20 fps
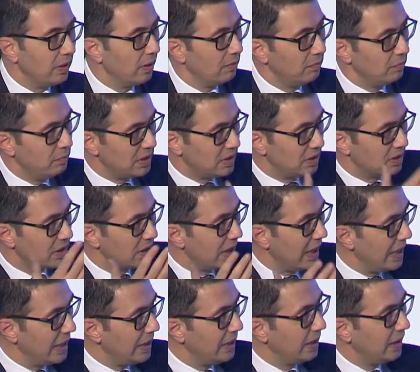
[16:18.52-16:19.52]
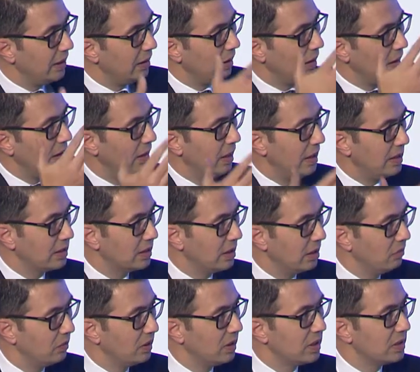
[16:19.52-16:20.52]
Mr. Saidi has
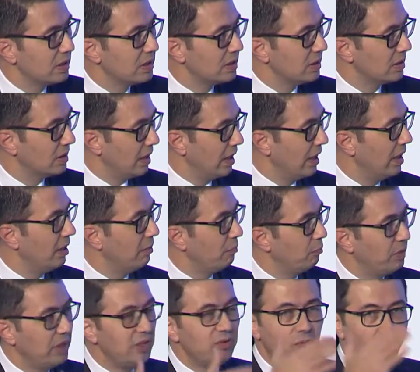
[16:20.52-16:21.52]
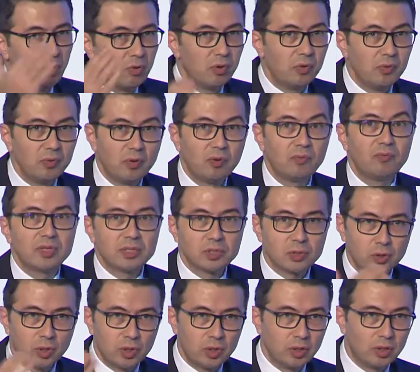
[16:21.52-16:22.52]
given us a brief overview of what's
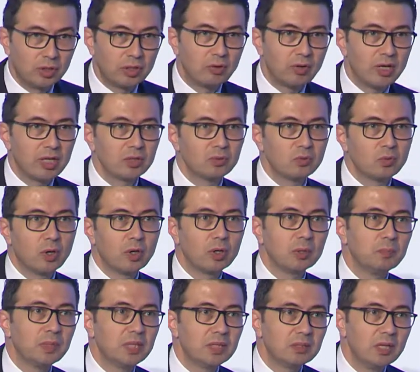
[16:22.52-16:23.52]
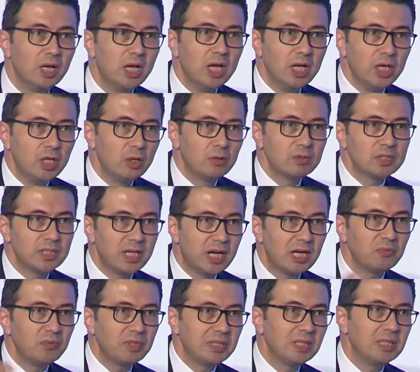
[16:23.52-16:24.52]
going on around the world, but, you know,
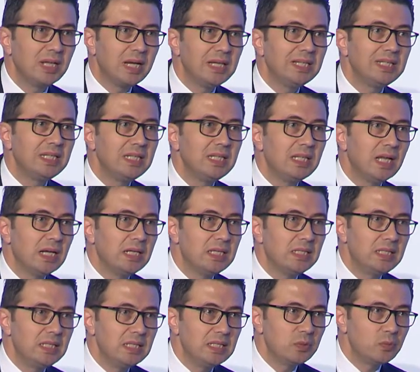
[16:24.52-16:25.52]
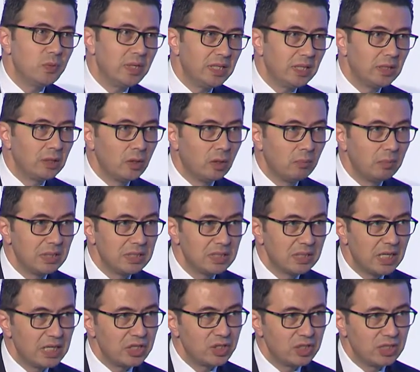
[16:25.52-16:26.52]
starting with the 1990s, when the
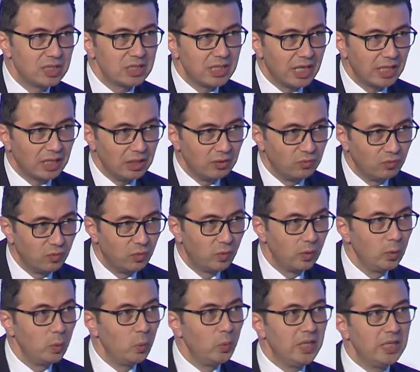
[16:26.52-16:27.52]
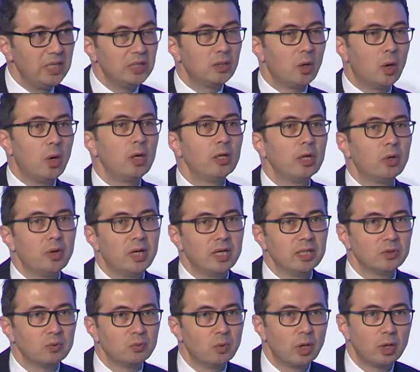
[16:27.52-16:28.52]
globalization is like in full wind all around
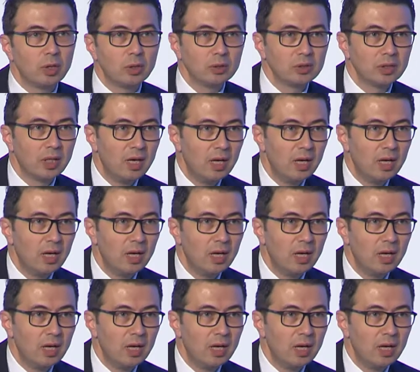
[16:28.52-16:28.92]
the world,